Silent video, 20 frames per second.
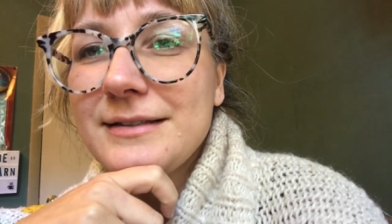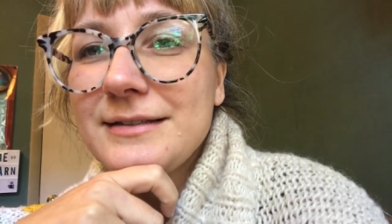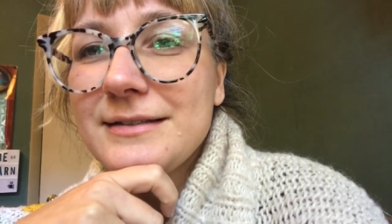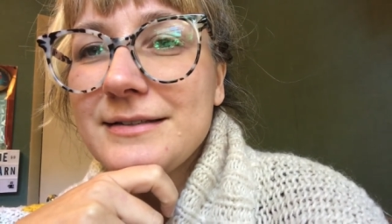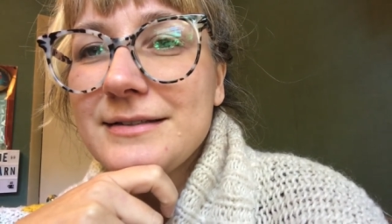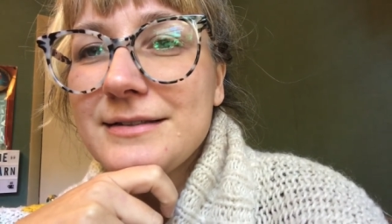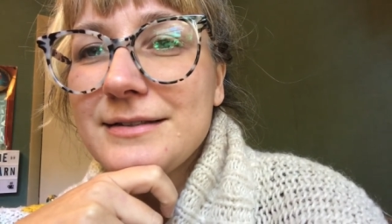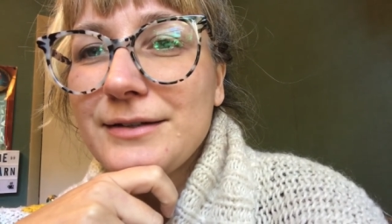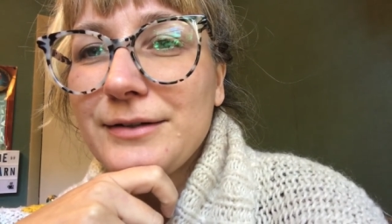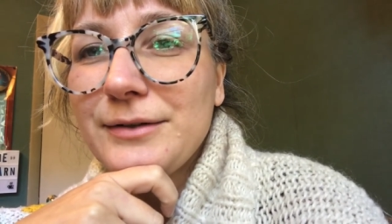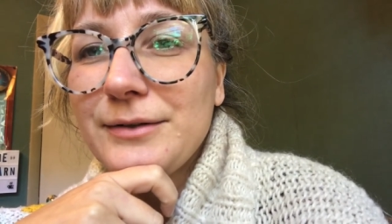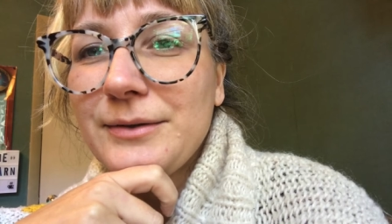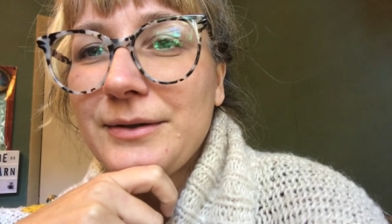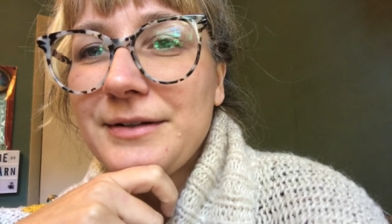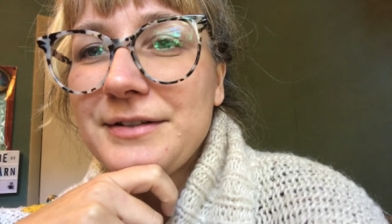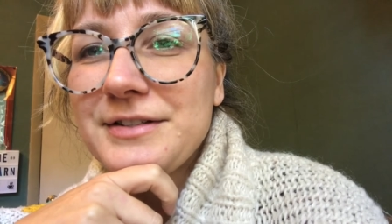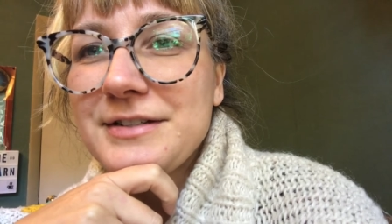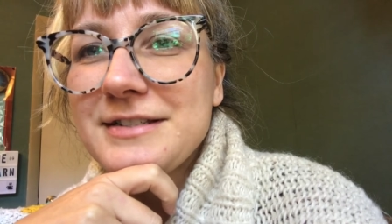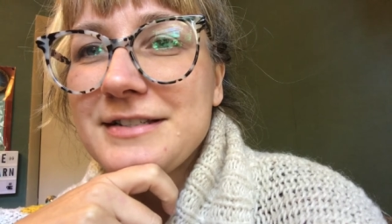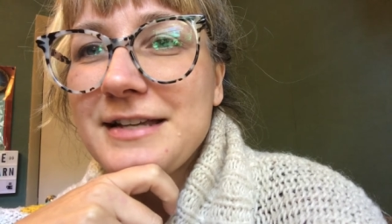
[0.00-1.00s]
so
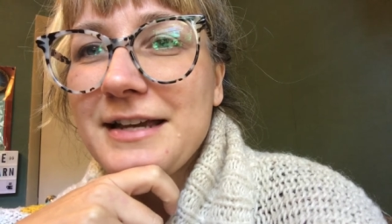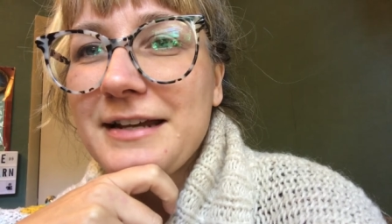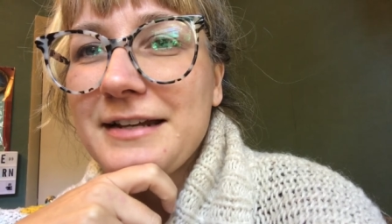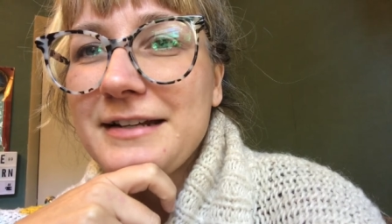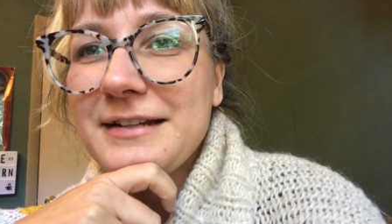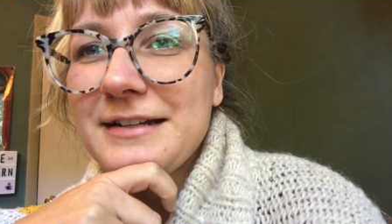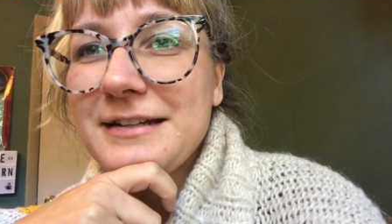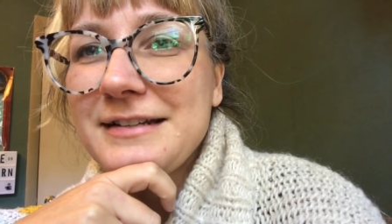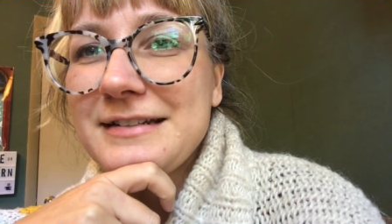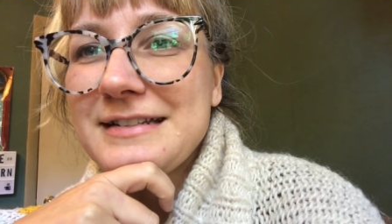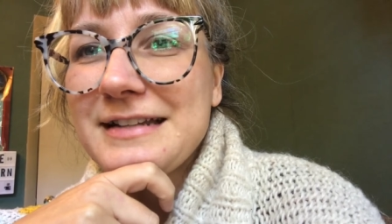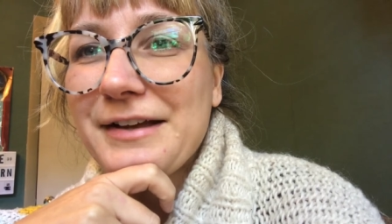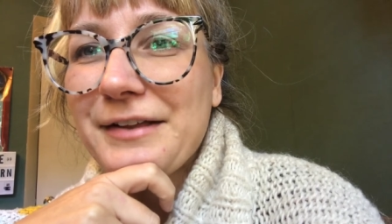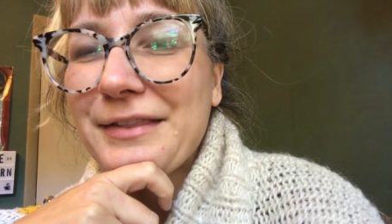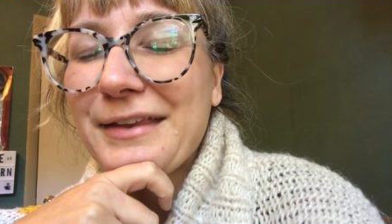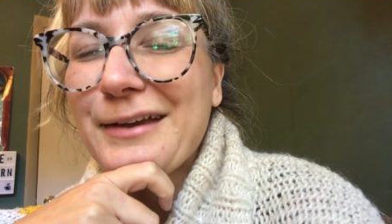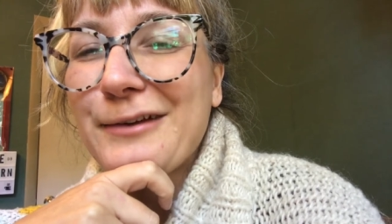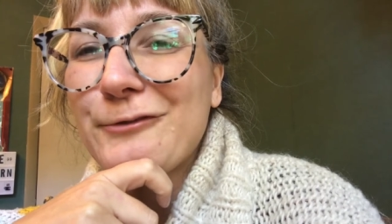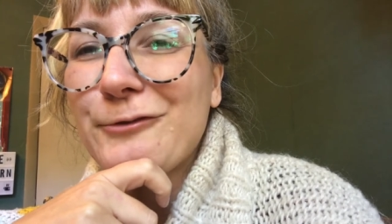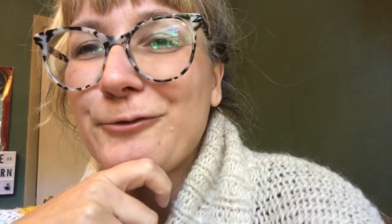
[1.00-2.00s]
I just edited down
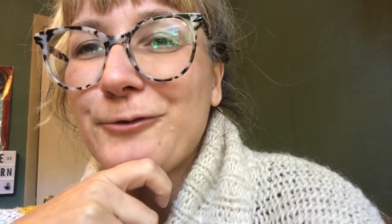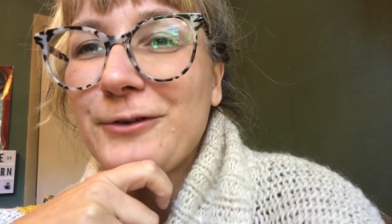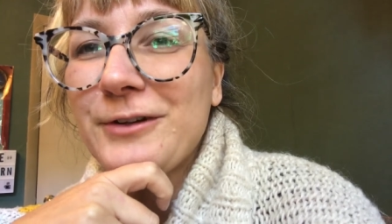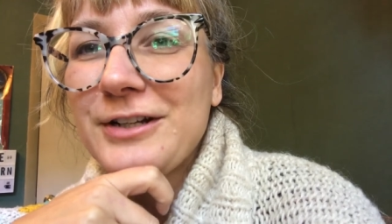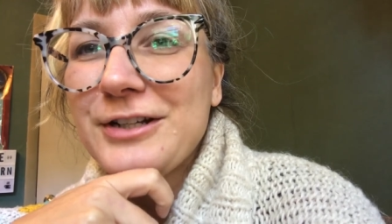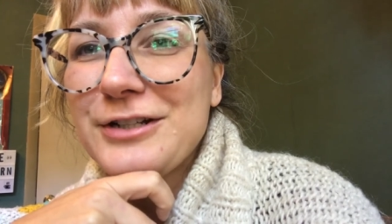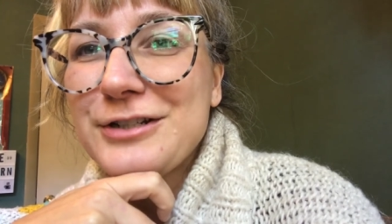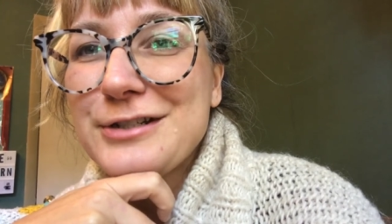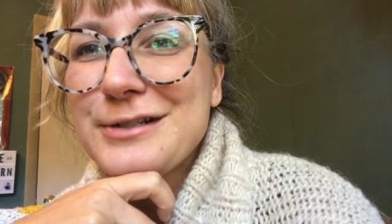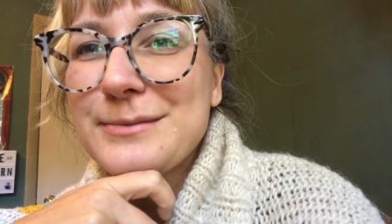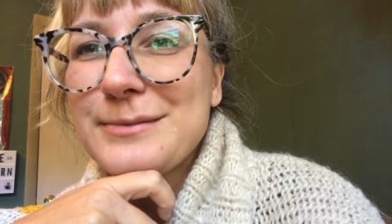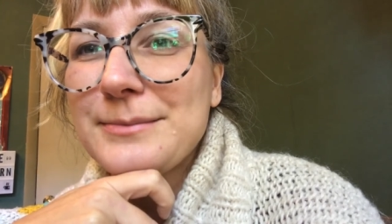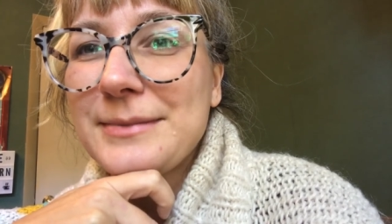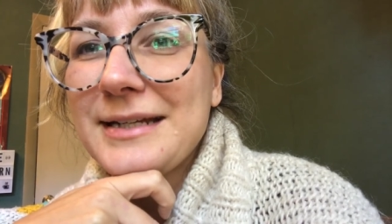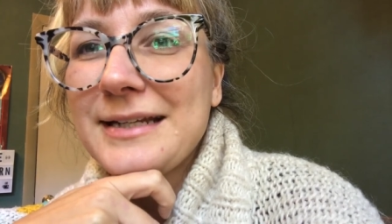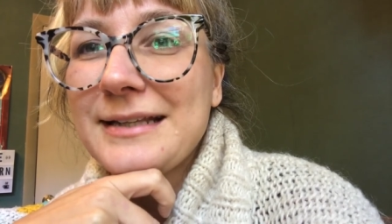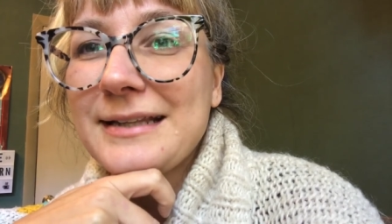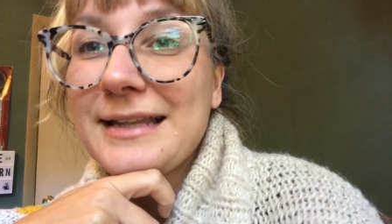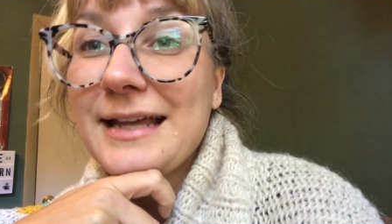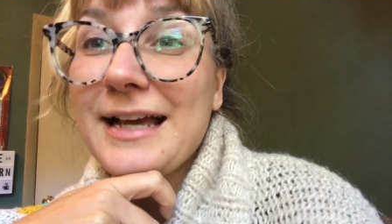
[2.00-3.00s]
that footage and
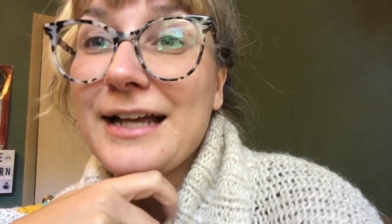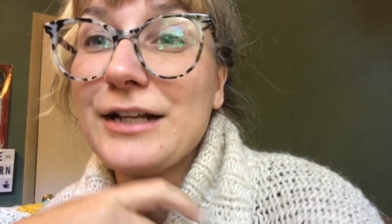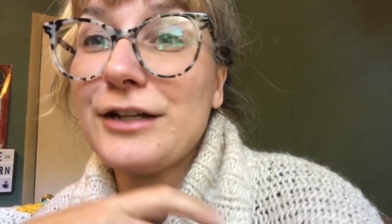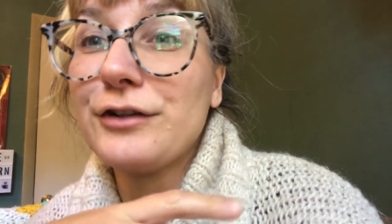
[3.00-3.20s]
made that